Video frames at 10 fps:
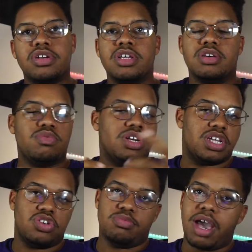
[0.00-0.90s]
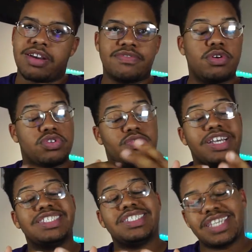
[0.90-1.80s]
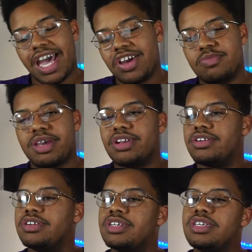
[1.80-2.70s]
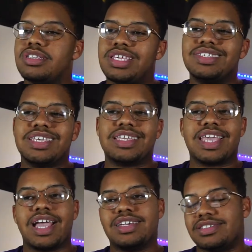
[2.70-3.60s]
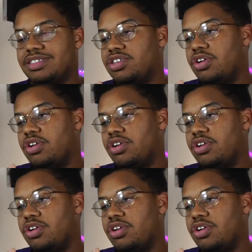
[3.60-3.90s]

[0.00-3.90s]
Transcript: I want to get a new microphone so I sound better, things like that. Because